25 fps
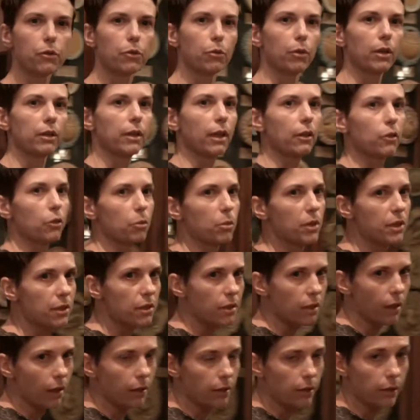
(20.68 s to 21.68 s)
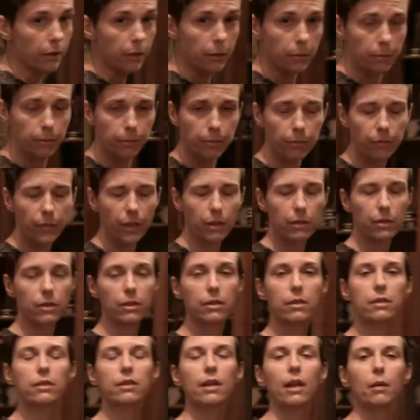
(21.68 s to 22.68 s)
to anatomy studying,
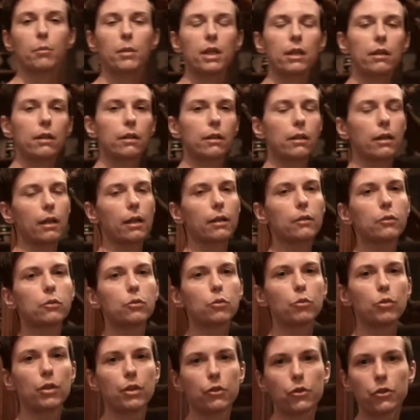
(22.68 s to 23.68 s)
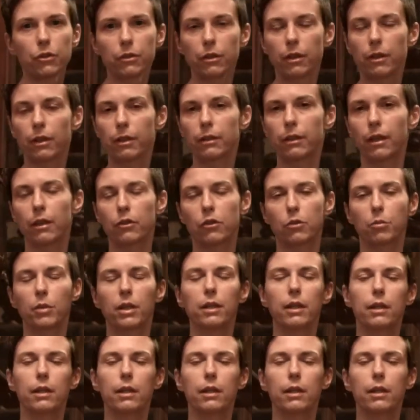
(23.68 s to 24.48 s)
systemic and regional anatomy.